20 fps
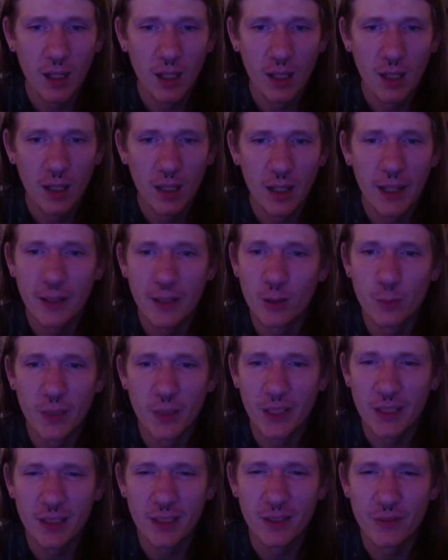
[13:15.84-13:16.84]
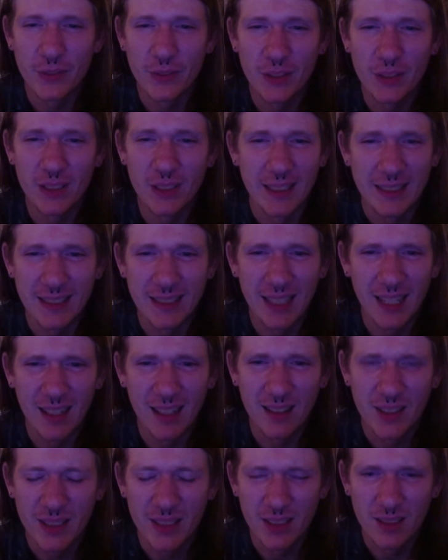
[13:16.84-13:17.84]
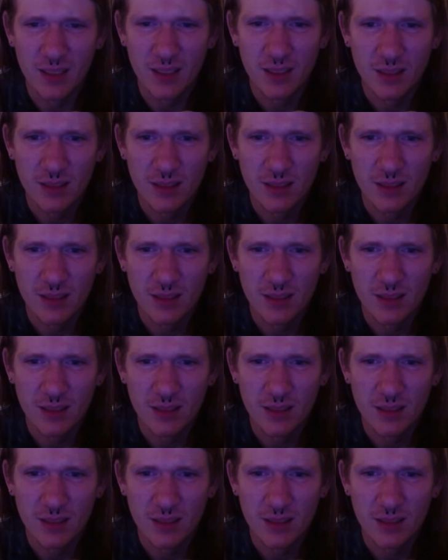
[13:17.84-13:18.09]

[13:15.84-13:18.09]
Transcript: ain't nobody need to feel like that out here.